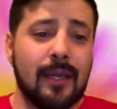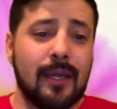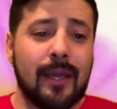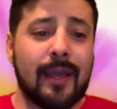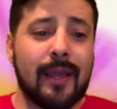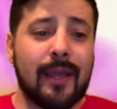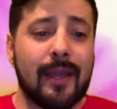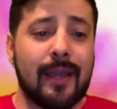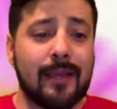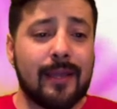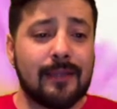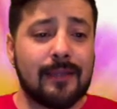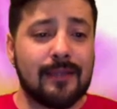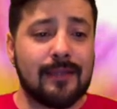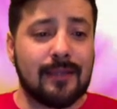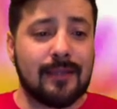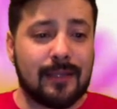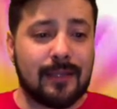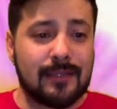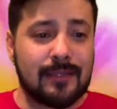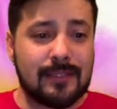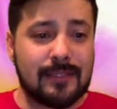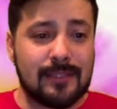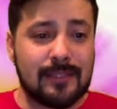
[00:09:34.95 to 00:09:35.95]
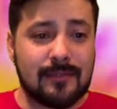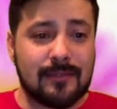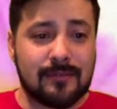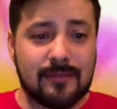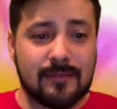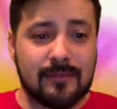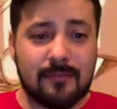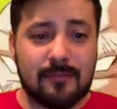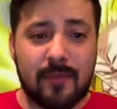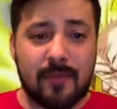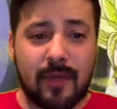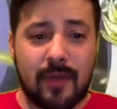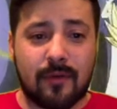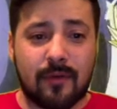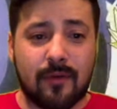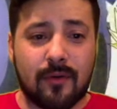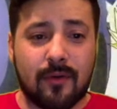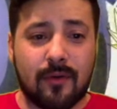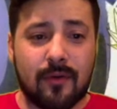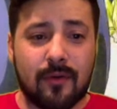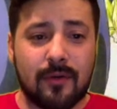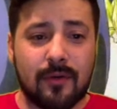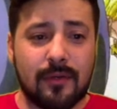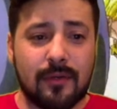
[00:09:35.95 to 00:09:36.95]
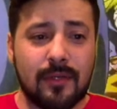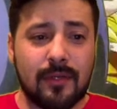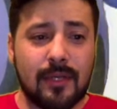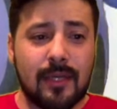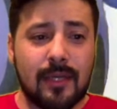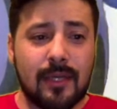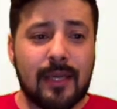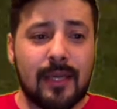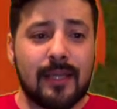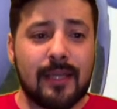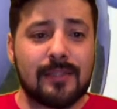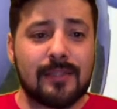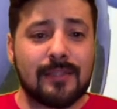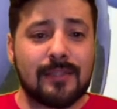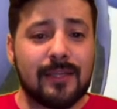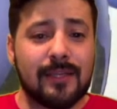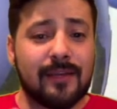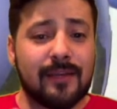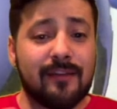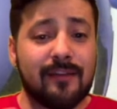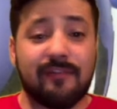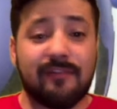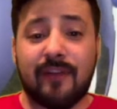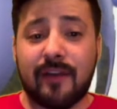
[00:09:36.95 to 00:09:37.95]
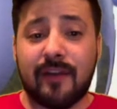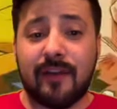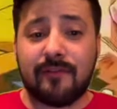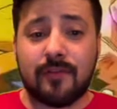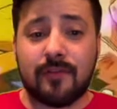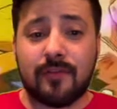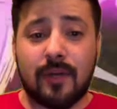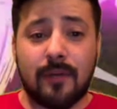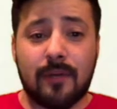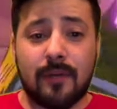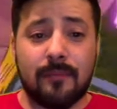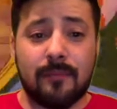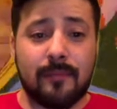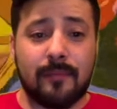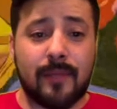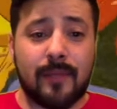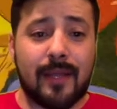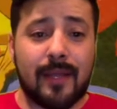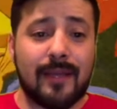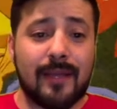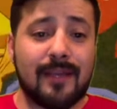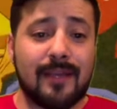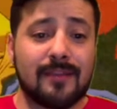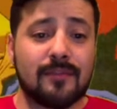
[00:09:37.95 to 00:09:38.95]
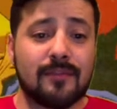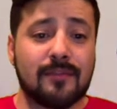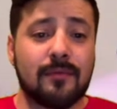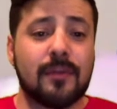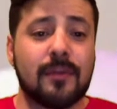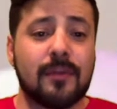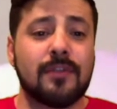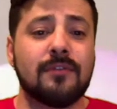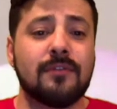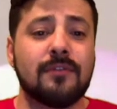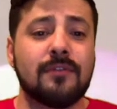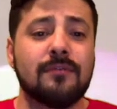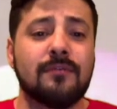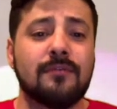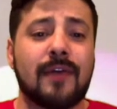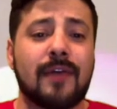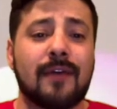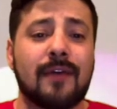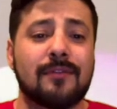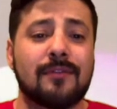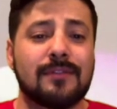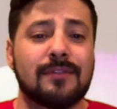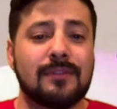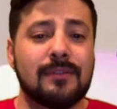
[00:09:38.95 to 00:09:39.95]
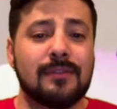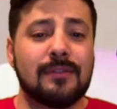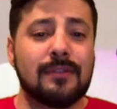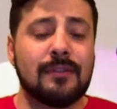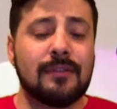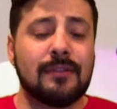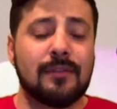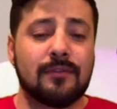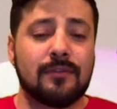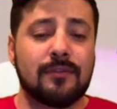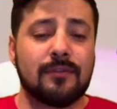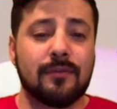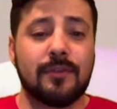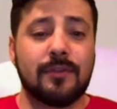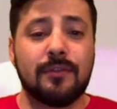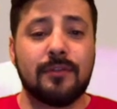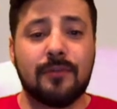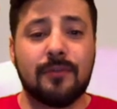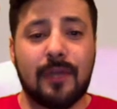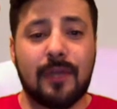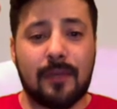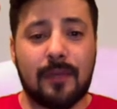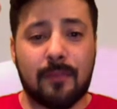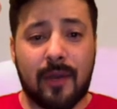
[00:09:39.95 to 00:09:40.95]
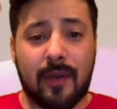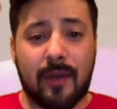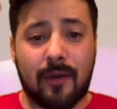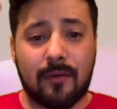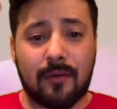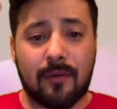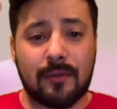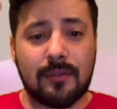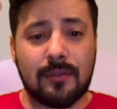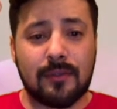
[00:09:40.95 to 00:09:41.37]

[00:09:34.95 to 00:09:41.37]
And like I said, this one's a battle card. It's a 5-drop, and he has 22k power.